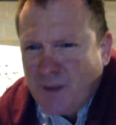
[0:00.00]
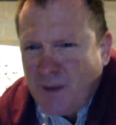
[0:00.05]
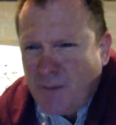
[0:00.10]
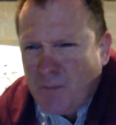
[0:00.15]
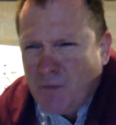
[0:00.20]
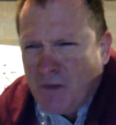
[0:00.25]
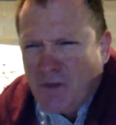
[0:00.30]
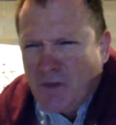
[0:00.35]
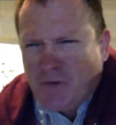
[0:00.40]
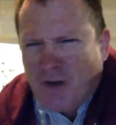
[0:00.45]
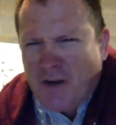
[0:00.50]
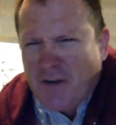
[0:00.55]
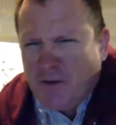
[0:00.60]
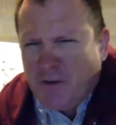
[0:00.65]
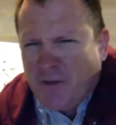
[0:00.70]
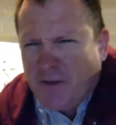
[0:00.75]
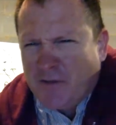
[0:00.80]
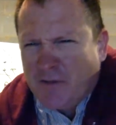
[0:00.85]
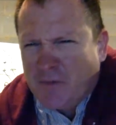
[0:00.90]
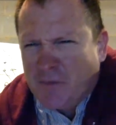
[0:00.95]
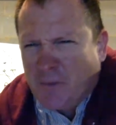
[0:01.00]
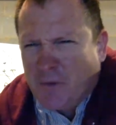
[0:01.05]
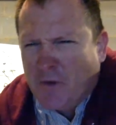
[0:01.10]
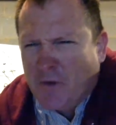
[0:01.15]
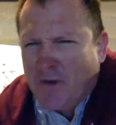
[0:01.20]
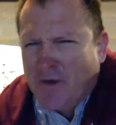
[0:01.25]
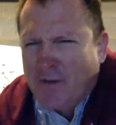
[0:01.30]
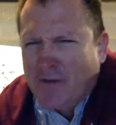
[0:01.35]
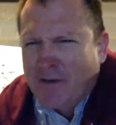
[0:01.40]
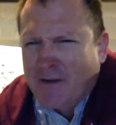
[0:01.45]
But I'll try and do that tomorrow.
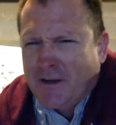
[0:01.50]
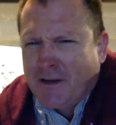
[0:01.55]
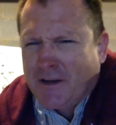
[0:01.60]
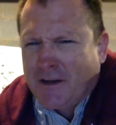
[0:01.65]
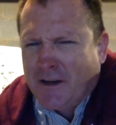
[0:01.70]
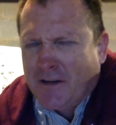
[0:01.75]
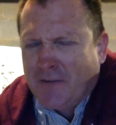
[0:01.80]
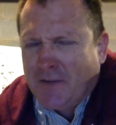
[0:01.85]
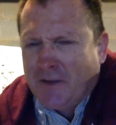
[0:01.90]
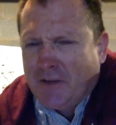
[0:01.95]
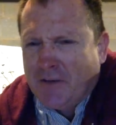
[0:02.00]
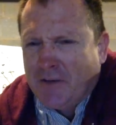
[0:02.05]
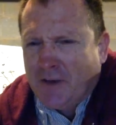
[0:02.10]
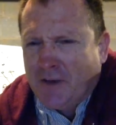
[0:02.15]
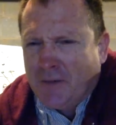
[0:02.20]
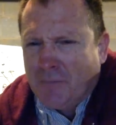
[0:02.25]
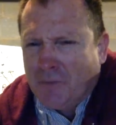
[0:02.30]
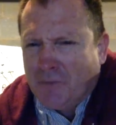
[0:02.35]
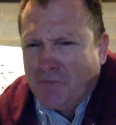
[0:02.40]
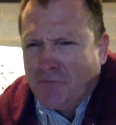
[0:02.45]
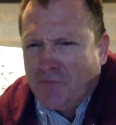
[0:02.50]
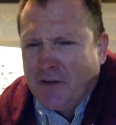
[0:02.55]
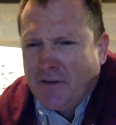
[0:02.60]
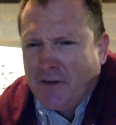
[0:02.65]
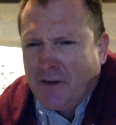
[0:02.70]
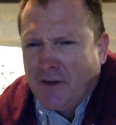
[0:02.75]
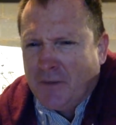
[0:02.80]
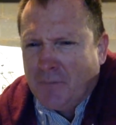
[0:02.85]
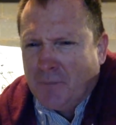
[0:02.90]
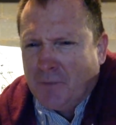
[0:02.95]
I think I can have that done
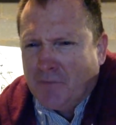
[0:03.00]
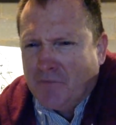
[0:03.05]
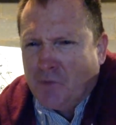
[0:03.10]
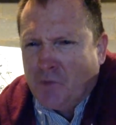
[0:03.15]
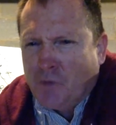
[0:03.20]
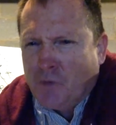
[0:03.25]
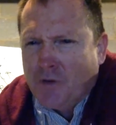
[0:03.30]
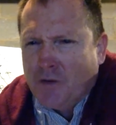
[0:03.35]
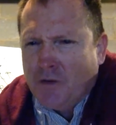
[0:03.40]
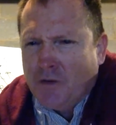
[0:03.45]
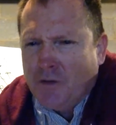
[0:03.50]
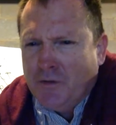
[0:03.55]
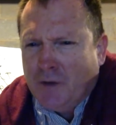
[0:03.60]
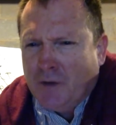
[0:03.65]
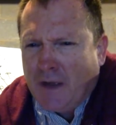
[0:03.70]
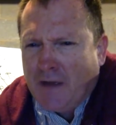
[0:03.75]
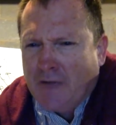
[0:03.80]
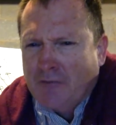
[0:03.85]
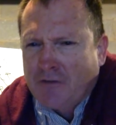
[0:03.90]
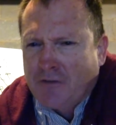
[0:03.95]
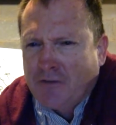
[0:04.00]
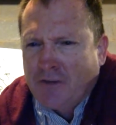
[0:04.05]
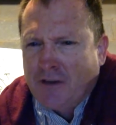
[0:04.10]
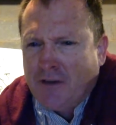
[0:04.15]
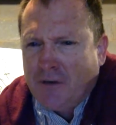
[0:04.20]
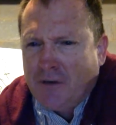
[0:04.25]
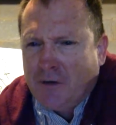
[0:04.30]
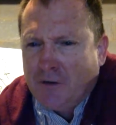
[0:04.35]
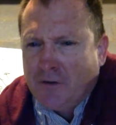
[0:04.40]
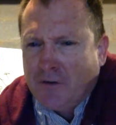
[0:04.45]
before you have to take
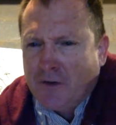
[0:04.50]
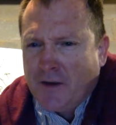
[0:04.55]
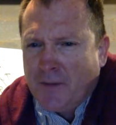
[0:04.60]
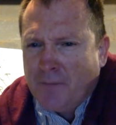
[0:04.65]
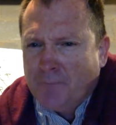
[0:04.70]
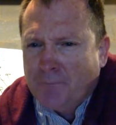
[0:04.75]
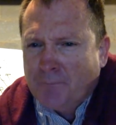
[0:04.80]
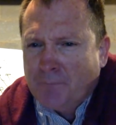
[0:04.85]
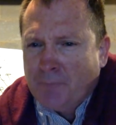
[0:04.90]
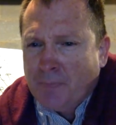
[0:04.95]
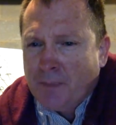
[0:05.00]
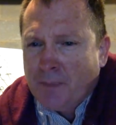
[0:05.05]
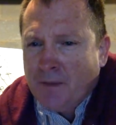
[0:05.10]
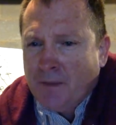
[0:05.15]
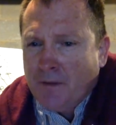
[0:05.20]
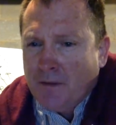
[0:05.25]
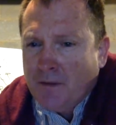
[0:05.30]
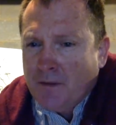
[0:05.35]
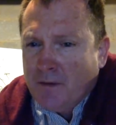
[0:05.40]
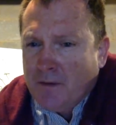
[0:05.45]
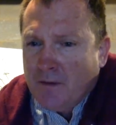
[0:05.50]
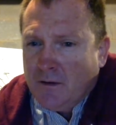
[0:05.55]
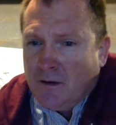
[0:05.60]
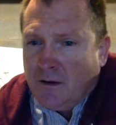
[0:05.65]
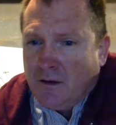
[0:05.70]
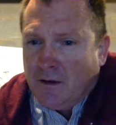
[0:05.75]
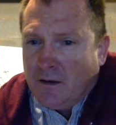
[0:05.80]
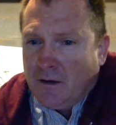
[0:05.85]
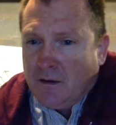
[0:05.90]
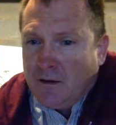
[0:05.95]
your exam.
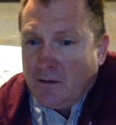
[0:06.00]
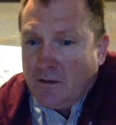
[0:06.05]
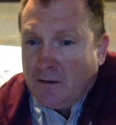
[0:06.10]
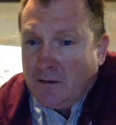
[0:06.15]
Uh,